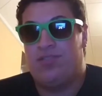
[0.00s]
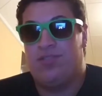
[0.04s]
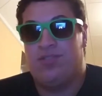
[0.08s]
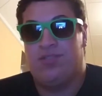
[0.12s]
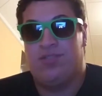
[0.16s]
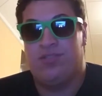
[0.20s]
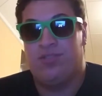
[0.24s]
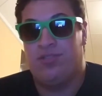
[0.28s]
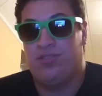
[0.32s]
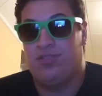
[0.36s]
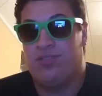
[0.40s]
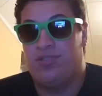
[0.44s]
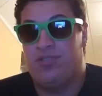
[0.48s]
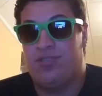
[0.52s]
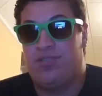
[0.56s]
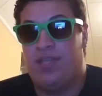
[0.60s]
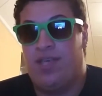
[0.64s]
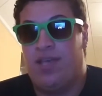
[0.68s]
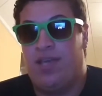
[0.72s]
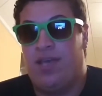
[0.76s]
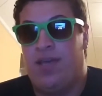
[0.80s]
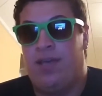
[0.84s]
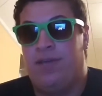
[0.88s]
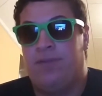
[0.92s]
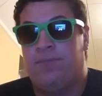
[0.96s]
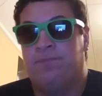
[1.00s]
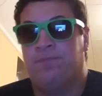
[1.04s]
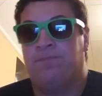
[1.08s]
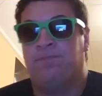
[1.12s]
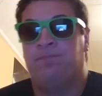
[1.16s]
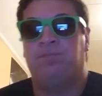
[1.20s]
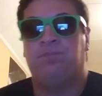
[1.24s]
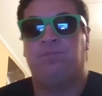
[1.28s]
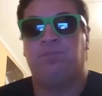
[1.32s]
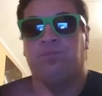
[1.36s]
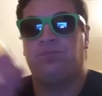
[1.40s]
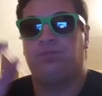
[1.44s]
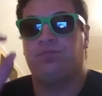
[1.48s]
Just search that.
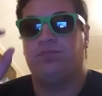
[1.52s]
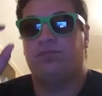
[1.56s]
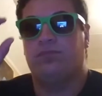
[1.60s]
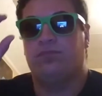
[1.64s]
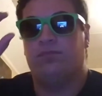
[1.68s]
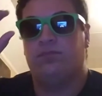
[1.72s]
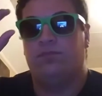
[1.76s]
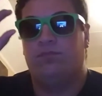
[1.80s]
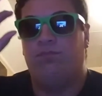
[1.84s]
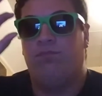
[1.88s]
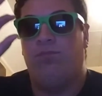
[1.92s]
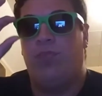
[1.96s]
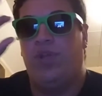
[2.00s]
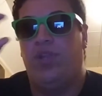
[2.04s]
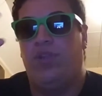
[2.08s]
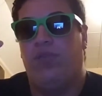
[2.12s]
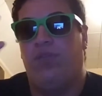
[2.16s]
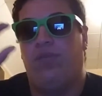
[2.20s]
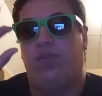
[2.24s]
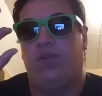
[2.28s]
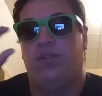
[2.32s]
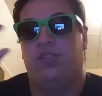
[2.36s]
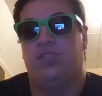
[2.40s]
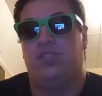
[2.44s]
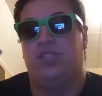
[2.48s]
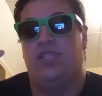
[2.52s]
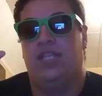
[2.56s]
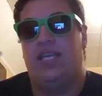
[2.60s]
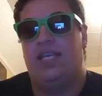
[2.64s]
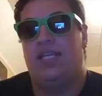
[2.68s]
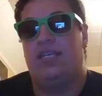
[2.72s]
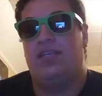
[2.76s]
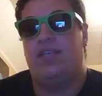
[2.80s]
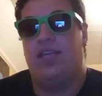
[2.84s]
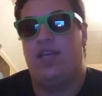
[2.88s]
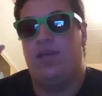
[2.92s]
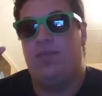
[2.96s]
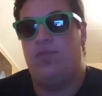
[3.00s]
Be the first
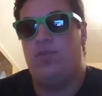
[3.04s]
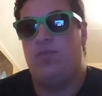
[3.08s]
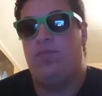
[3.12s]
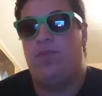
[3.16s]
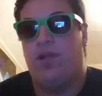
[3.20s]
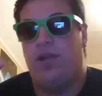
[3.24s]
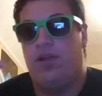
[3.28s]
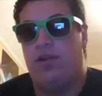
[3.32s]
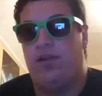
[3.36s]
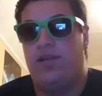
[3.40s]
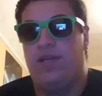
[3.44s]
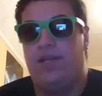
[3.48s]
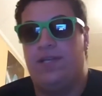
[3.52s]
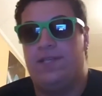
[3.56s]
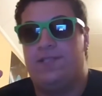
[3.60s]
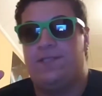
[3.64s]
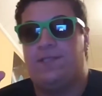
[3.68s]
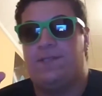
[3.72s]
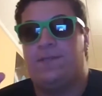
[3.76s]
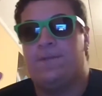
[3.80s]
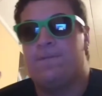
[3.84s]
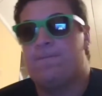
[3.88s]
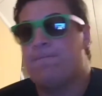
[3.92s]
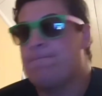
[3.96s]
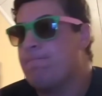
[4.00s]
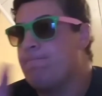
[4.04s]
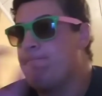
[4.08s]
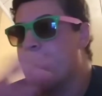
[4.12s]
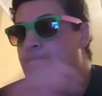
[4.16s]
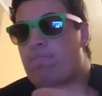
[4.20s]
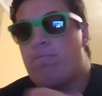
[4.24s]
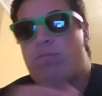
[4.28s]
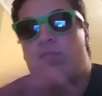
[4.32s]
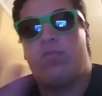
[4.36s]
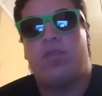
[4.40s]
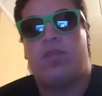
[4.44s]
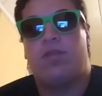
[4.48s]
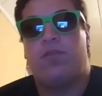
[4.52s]
link, Emuparadise.
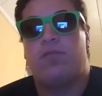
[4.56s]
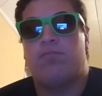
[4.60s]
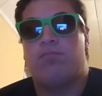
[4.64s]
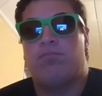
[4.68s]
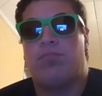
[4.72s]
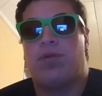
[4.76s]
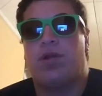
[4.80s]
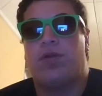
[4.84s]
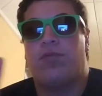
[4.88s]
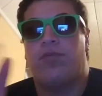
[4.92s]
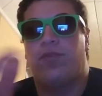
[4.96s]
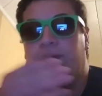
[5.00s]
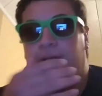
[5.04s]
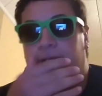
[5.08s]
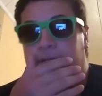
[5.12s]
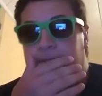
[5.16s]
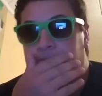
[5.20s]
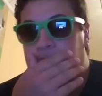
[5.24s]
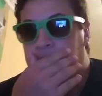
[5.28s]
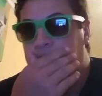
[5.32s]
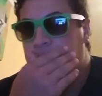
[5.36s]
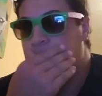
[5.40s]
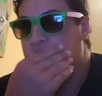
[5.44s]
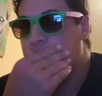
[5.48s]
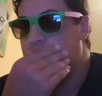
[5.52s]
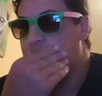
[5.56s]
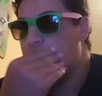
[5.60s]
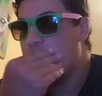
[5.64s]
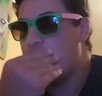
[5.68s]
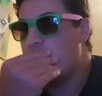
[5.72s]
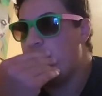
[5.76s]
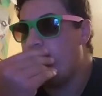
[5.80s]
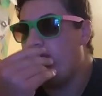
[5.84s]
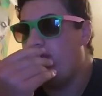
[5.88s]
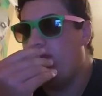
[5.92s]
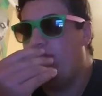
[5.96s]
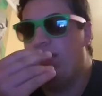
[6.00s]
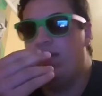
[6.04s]
Perfect.
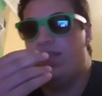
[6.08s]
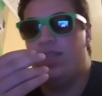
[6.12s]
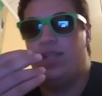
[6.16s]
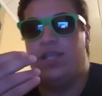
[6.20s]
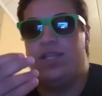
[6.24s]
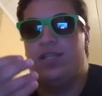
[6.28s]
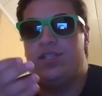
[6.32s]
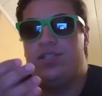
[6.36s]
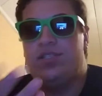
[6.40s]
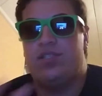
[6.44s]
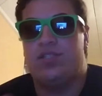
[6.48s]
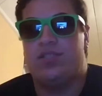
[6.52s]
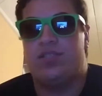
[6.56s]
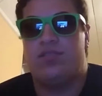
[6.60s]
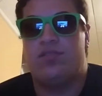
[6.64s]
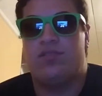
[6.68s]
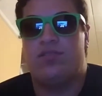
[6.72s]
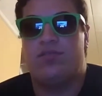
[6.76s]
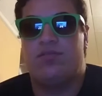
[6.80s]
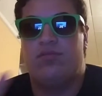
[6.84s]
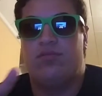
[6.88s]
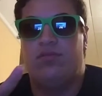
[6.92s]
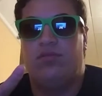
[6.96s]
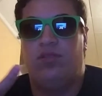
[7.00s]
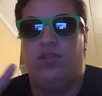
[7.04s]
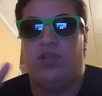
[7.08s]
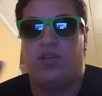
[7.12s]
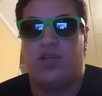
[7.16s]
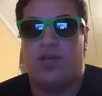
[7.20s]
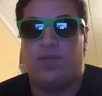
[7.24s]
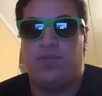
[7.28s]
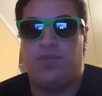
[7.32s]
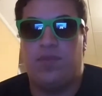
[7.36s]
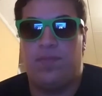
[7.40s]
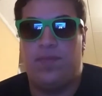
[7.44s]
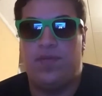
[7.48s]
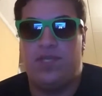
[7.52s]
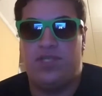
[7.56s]
And then just look
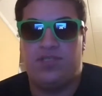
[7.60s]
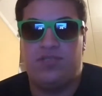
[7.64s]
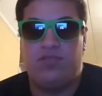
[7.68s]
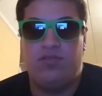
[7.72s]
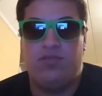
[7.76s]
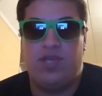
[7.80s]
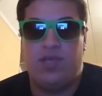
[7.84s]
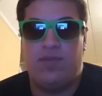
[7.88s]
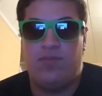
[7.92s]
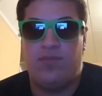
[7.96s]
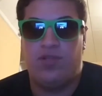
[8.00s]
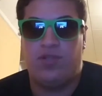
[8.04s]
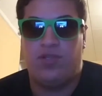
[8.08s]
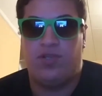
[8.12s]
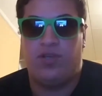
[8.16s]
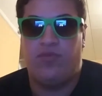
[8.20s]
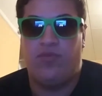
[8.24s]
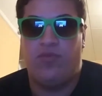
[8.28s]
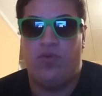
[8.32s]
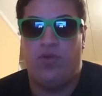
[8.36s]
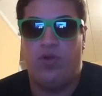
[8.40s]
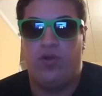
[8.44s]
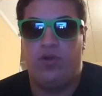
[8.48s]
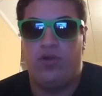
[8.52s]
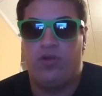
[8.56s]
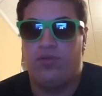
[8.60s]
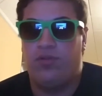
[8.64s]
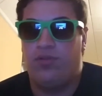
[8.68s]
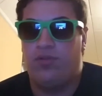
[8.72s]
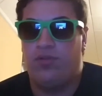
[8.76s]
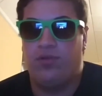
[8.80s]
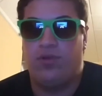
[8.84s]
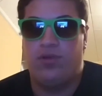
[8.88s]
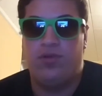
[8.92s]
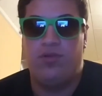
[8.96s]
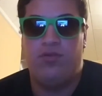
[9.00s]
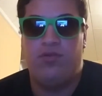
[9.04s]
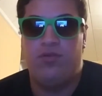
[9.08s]
up the PS2 game you're looking for, go
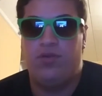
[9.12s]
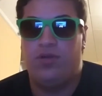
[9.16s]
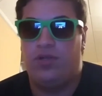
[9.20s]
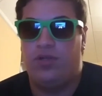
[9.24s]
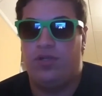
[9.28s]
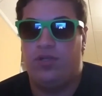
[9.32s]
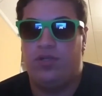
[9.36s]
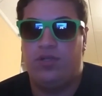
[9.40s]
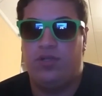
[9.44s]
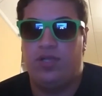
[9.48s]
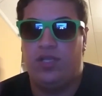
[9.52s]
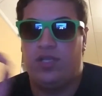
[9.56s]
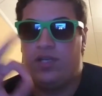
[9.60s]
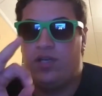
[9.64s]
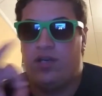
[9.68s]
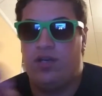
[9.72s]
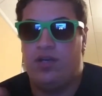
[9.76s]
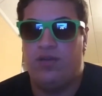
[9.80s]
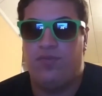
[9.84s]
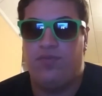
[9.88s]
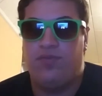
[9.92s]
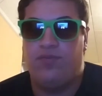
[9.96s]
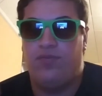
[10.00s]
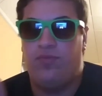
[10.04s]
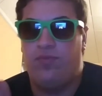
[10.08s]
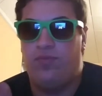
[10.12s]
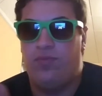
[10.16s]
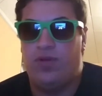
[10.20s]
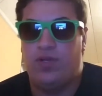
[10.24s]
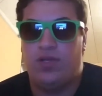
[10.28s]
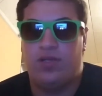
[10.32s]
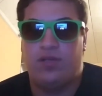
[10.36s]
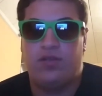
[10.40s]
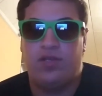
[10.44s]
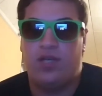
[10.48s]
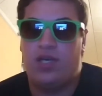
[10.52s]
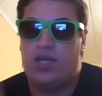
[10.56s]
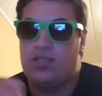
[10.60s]
through and click off
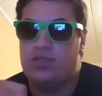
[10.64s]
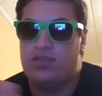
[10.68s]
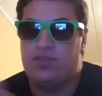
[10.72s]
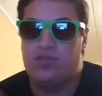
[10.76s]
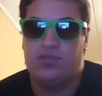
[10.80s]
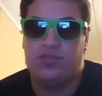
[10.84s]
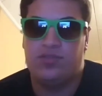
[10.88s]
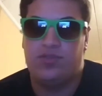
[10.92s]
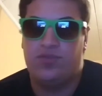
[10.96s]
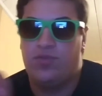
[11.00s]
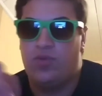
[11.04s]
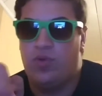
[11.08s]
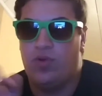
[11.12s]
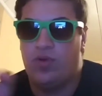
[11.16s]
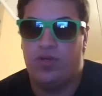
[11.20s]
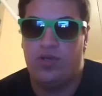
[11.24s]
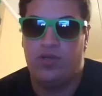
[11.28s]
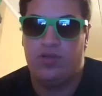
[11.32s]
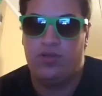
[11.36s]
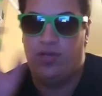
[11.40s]
what console it's for.